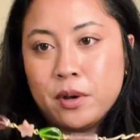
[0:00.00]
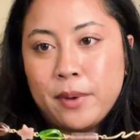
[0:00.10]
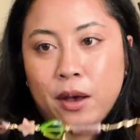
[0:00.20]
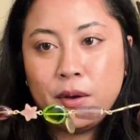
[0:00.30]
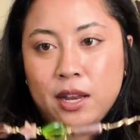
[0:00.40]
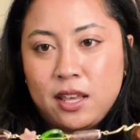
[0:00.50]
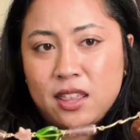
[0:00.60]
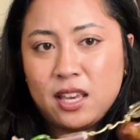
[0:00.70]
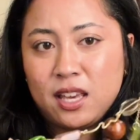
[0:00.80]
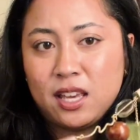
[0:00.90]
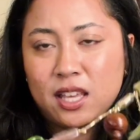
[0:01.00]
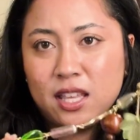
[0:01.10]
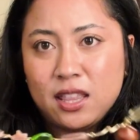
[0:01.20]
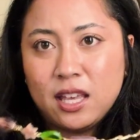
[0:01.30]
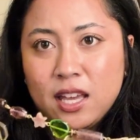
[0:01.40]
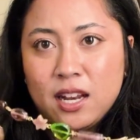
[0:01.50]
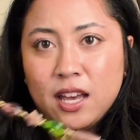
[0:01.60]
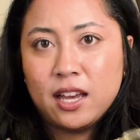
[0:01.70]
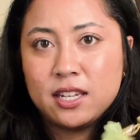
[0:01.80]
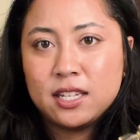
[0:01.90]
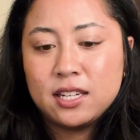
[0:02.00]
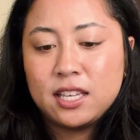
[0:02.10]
about anything that I did